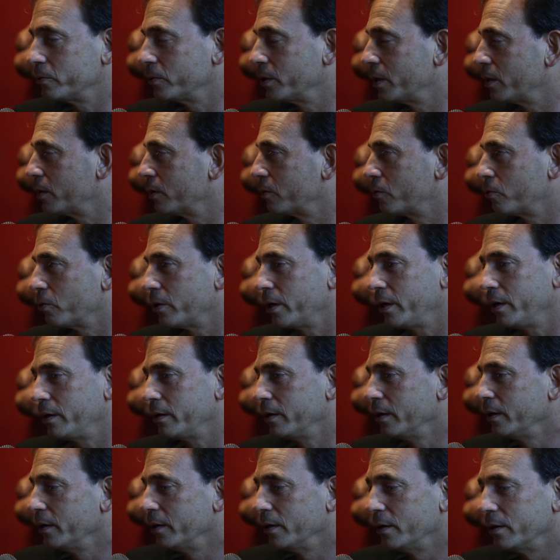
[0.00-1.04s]
We've got a great
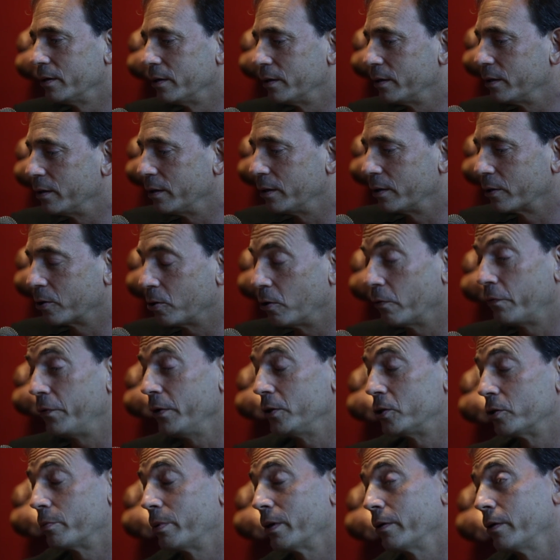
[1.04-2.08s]
Uh,
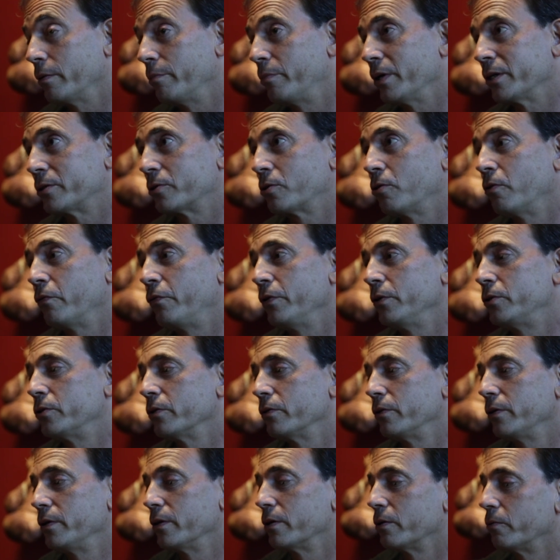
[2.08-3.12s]
co-feature, probably the best co-feature
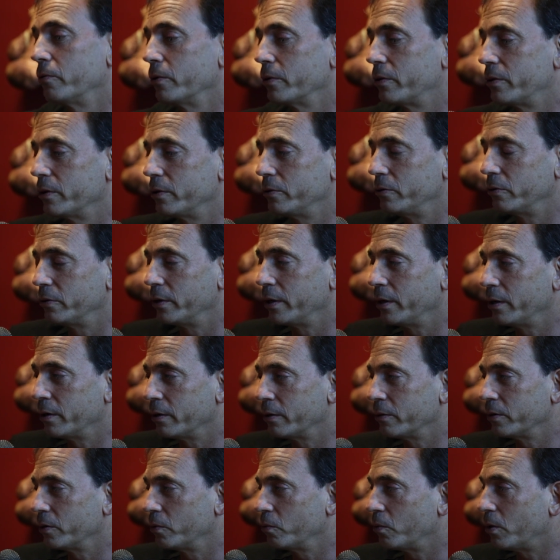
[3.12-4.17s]
of the year with uh,
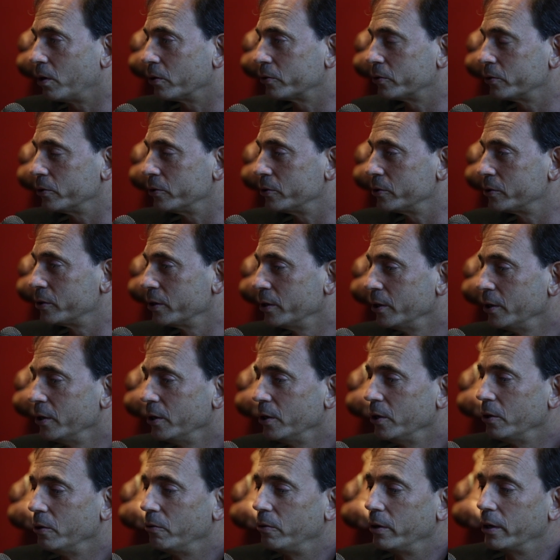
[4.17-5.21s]
Donaire and Walters.
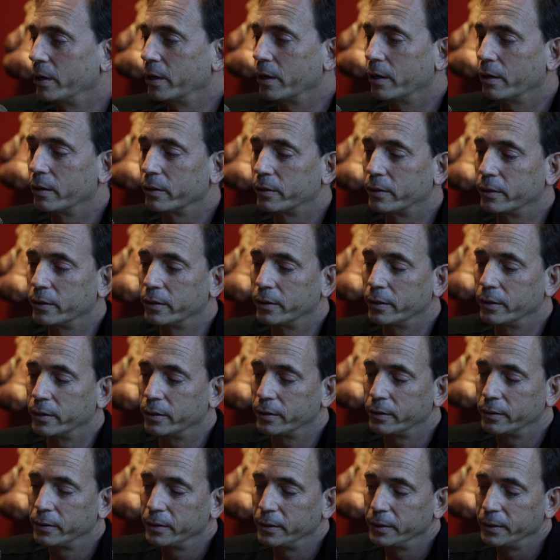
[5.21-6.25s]
We got uh,
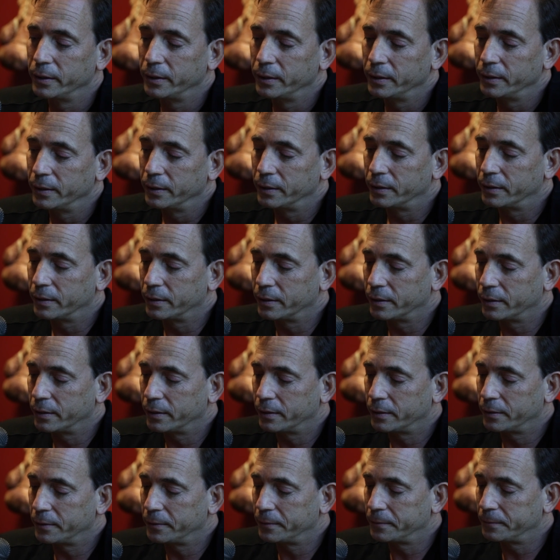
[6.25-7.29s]

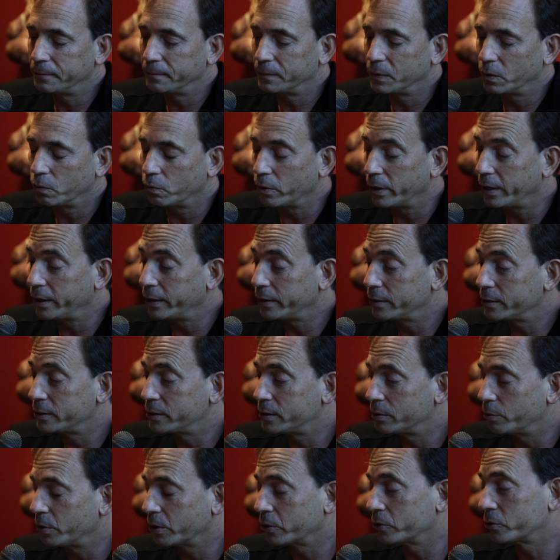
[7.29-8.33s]
uh,
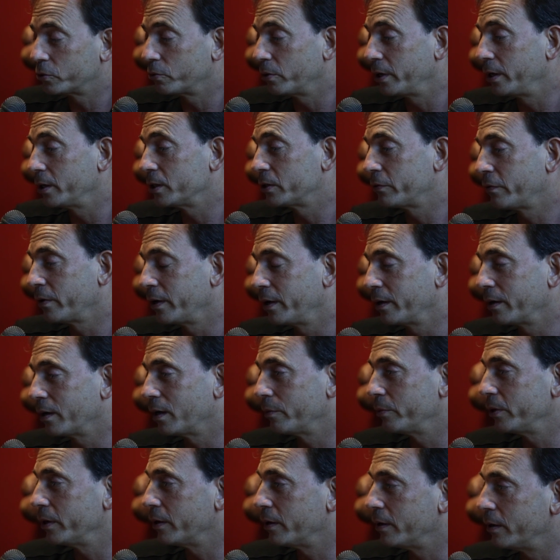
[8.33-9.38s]
Reyes, Marcos Reyes fighting
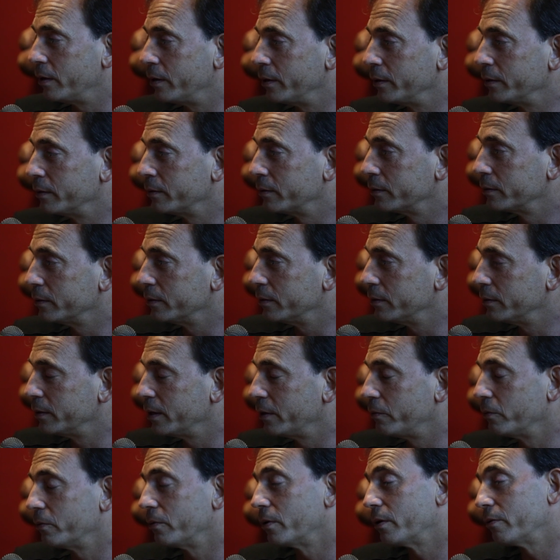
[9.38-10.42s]
Abihan. Uh,
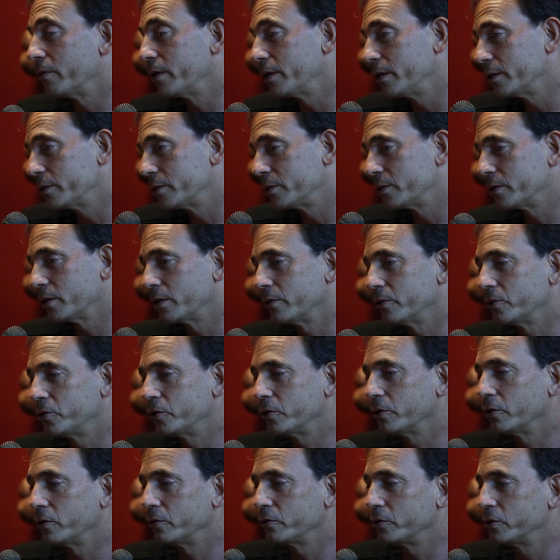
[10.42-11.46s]
Edwin Rodriguez is on the
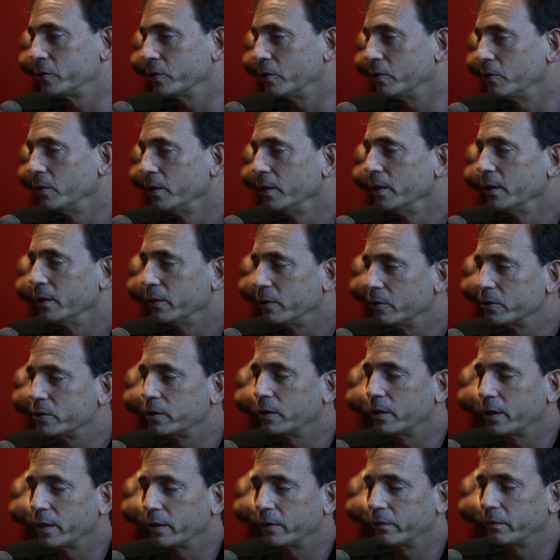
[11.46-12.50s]
show. So there's a
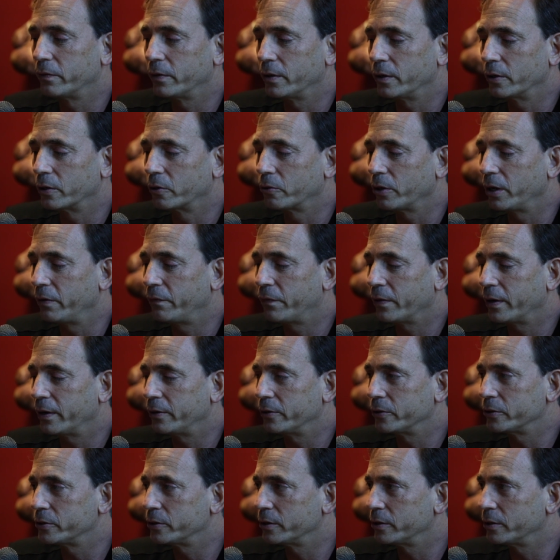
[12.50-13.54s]
lot of uh, great
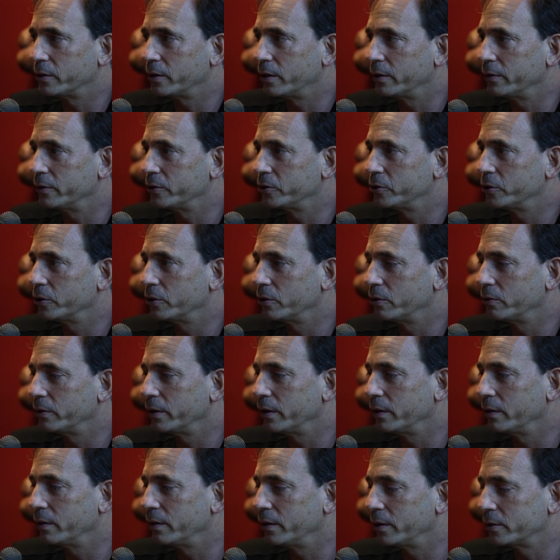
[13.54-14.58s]
fighters on, on the show,
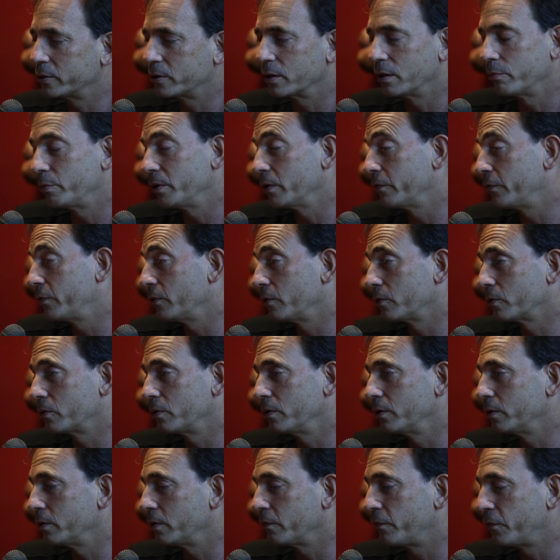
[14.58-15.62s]
and it's going to be a full,
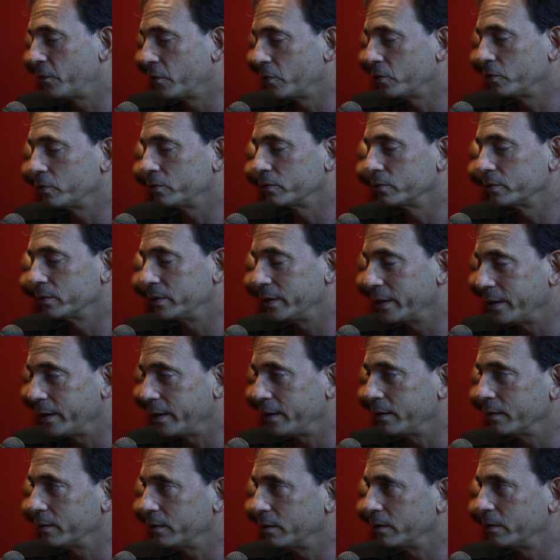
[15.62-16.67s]
a full
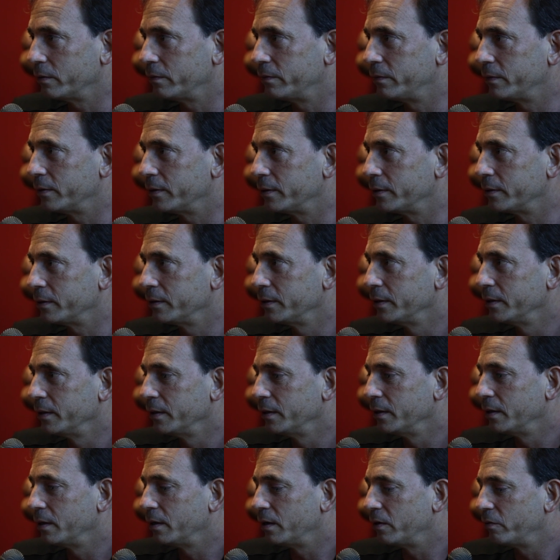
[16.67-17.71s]
day of, uh,
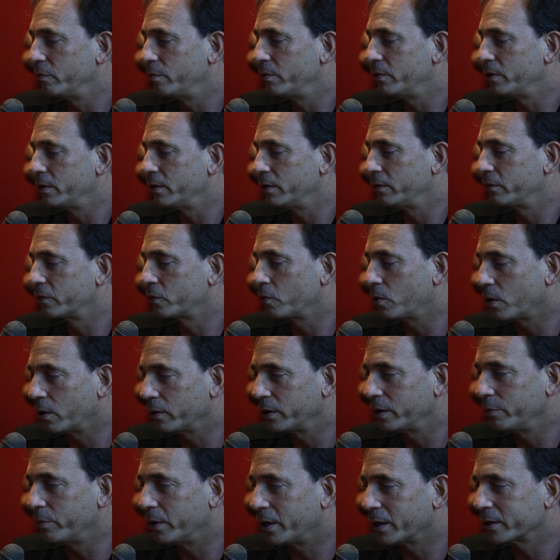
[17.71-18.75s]
of, of
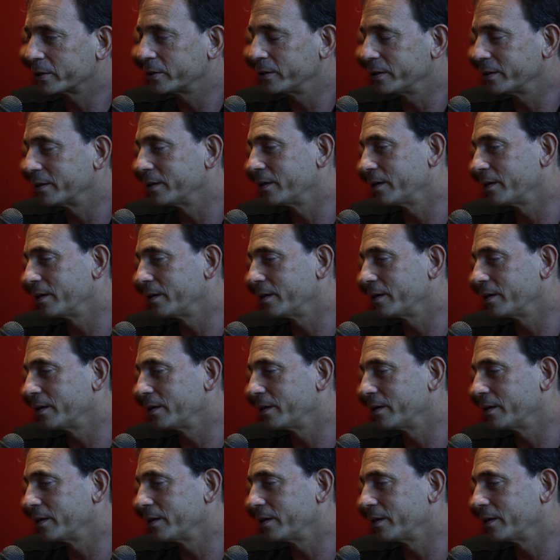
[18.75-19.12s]
quality boxing.